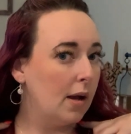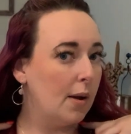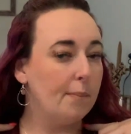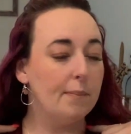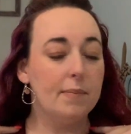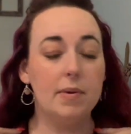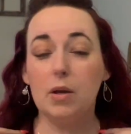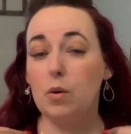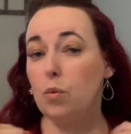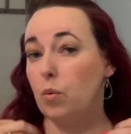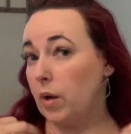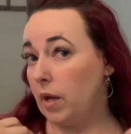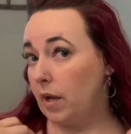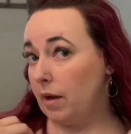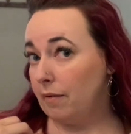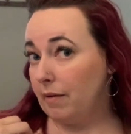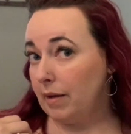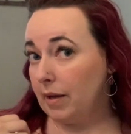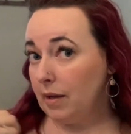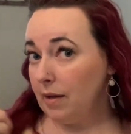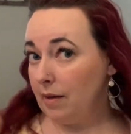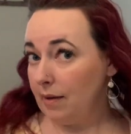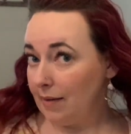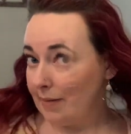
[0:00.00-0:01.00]
be
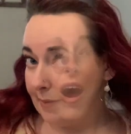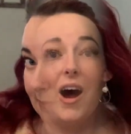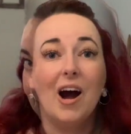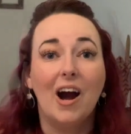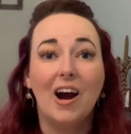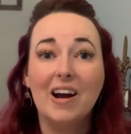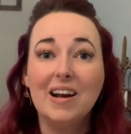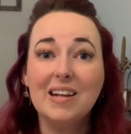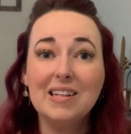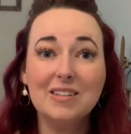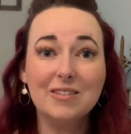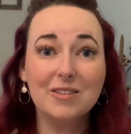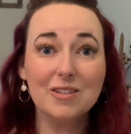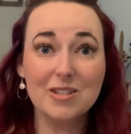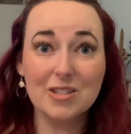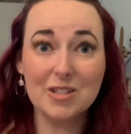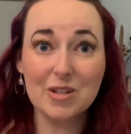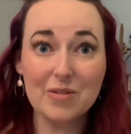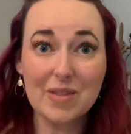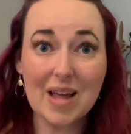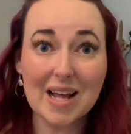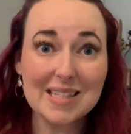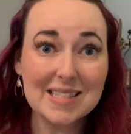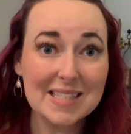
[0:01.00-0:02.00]
wearing. All right, so
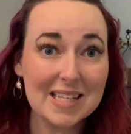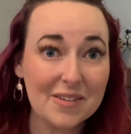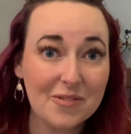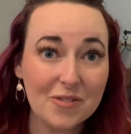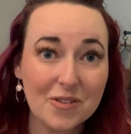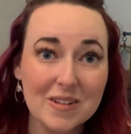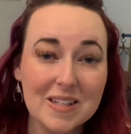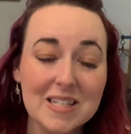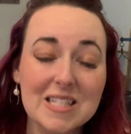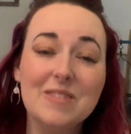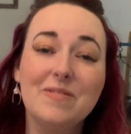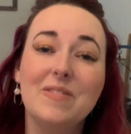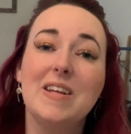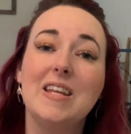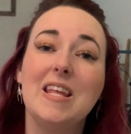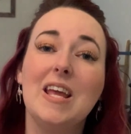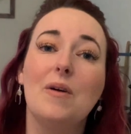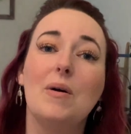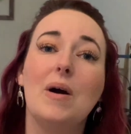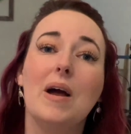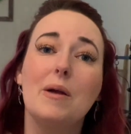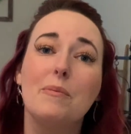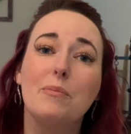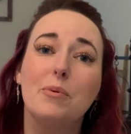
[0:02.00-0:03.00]
that's it for this video.
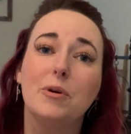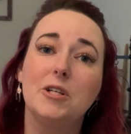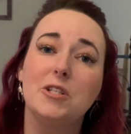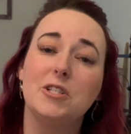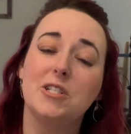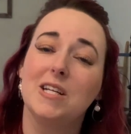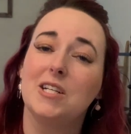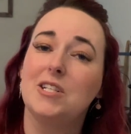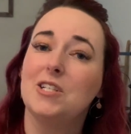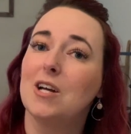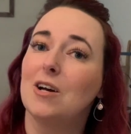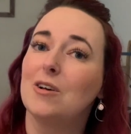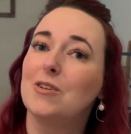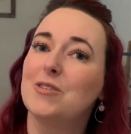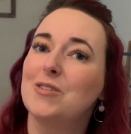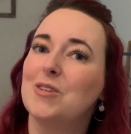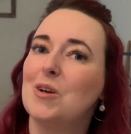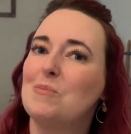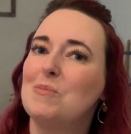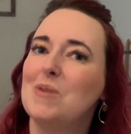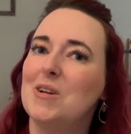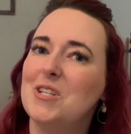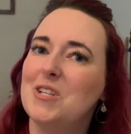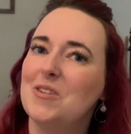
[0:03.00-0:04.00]
I appreciate y'all so
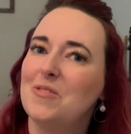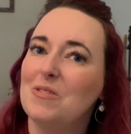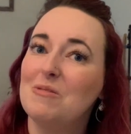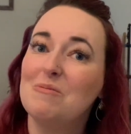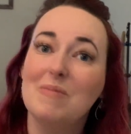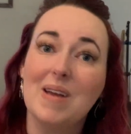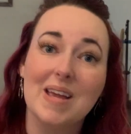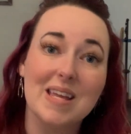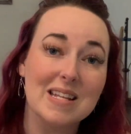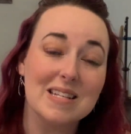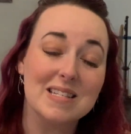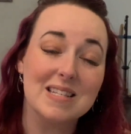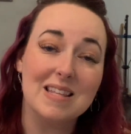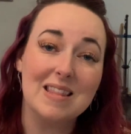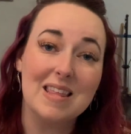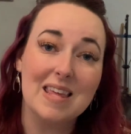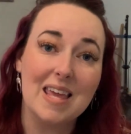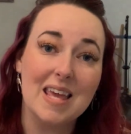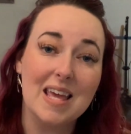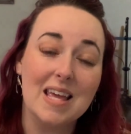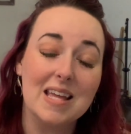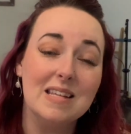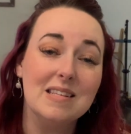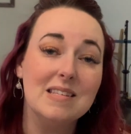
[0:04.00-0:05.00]
much. If you made it to
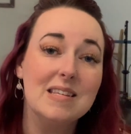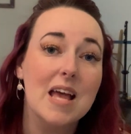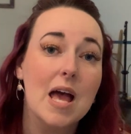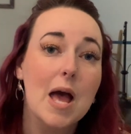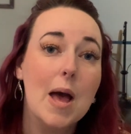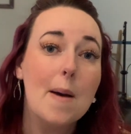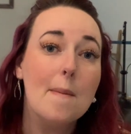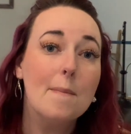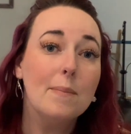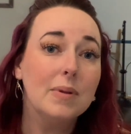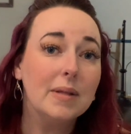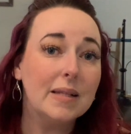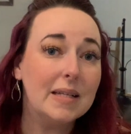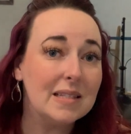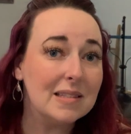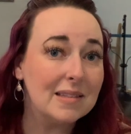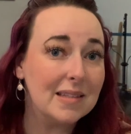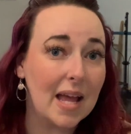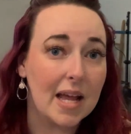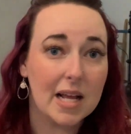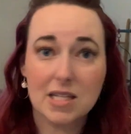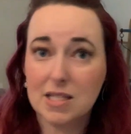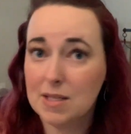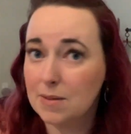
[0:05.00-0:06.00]
the end, please
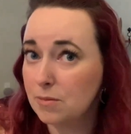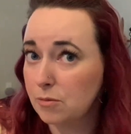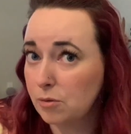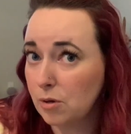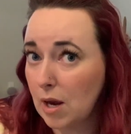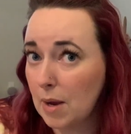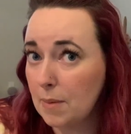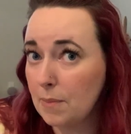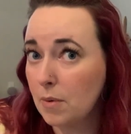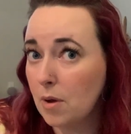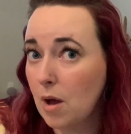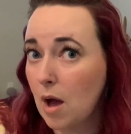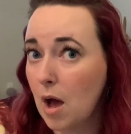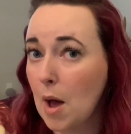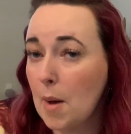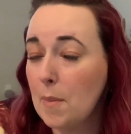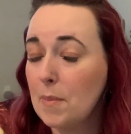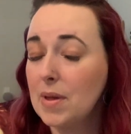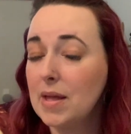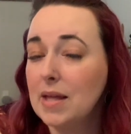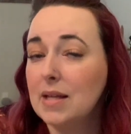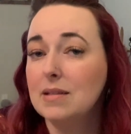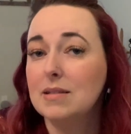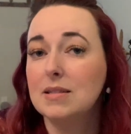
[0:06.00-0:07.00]
like, subscribe,
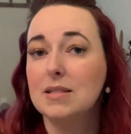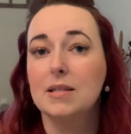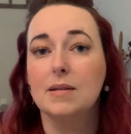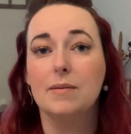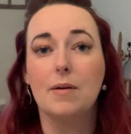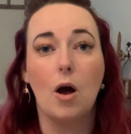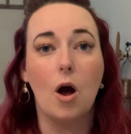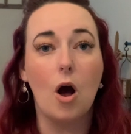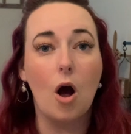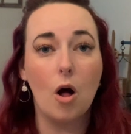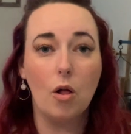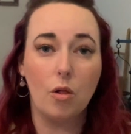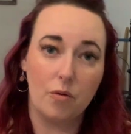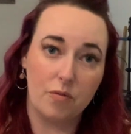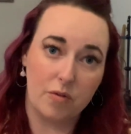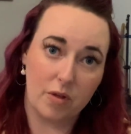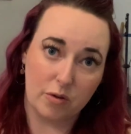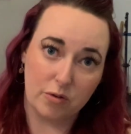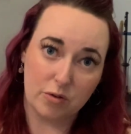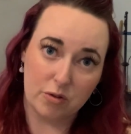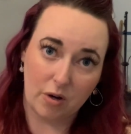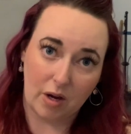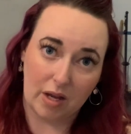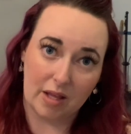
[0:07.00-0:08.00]
comment, all of
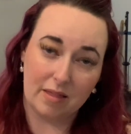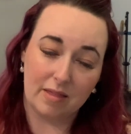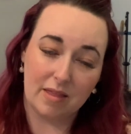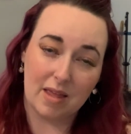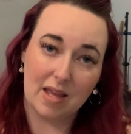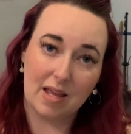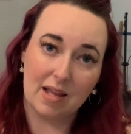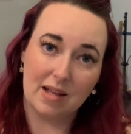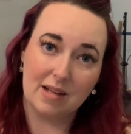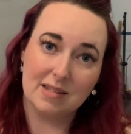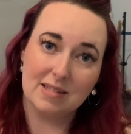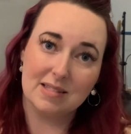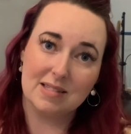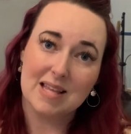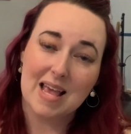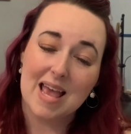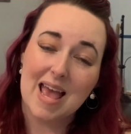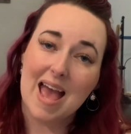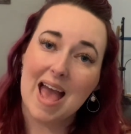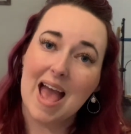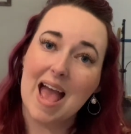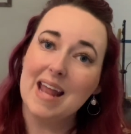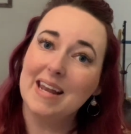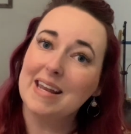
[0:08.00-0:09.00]
those great things
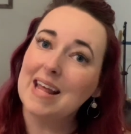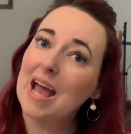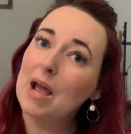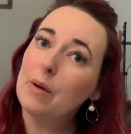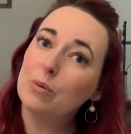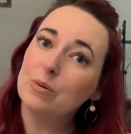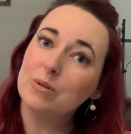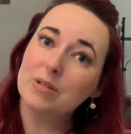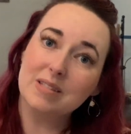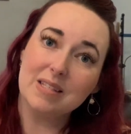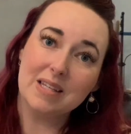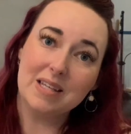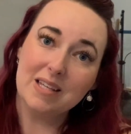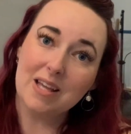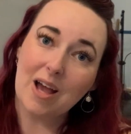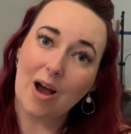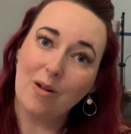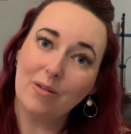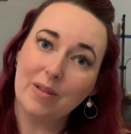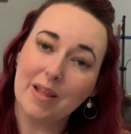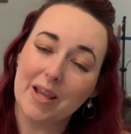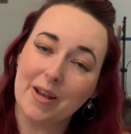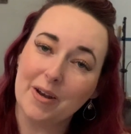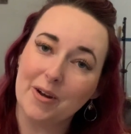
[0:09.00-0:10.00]
and I will see
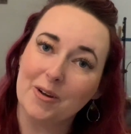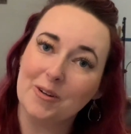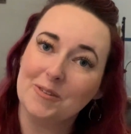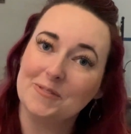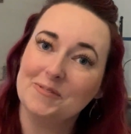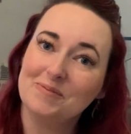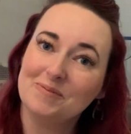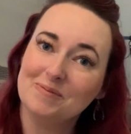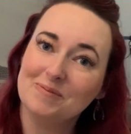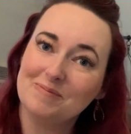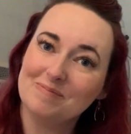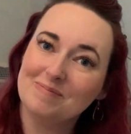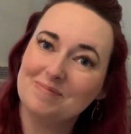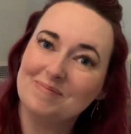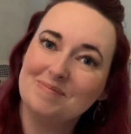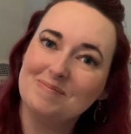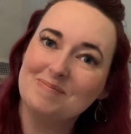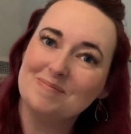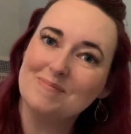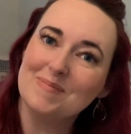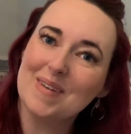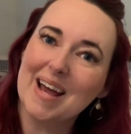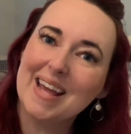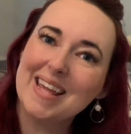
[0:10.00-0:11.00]
y'all later.
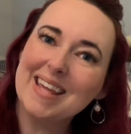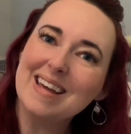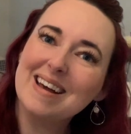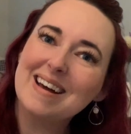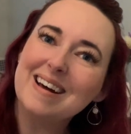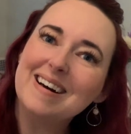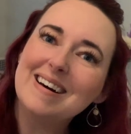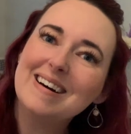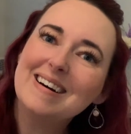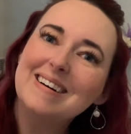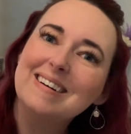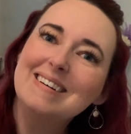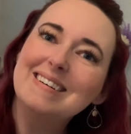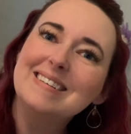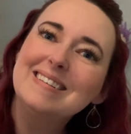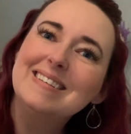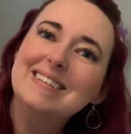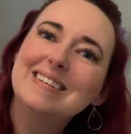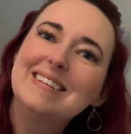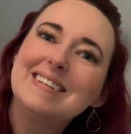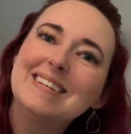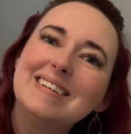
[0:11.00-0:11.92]
Bye, y'all.